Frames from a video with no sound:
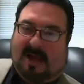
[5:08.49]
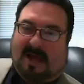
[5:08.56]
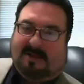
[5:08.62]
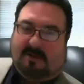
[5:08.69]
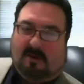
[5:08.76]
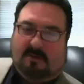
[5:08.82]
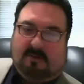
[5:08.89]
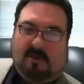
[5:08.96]

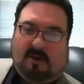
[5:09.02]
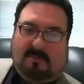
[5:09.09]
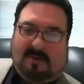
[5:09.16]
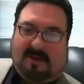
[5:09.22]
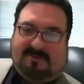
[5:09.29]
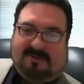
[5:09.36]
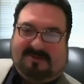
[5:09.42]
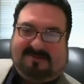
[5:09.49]
I don't know
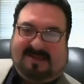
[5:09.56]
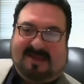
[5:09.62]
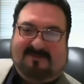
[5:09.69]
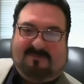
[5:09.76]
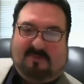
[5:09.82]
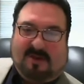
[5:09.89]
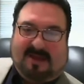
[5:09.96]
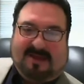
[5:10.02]
about the
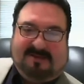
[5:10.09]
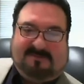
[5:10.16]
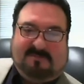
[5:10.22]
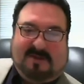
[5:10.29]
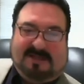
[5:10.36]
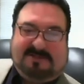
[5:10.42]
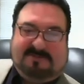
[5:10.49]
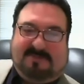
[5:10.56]
Safeway as
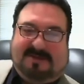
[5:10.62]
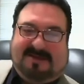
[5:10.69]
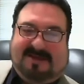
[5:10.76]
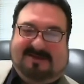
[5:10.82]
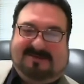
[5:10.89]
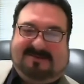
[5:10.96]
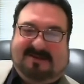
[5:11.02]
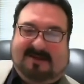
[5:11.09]
much
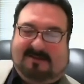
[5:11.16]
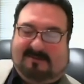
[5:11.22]
because